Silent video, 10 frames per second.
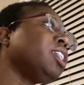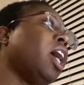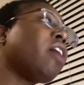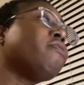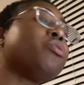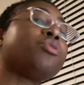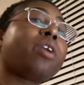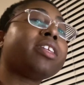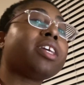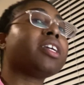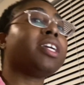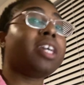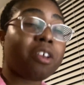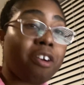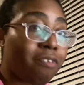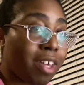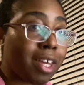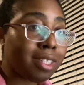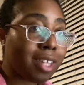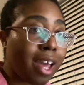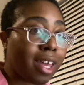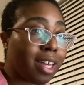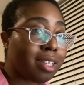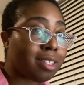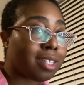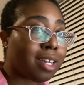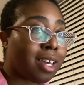Have you tried the keto vegan diet?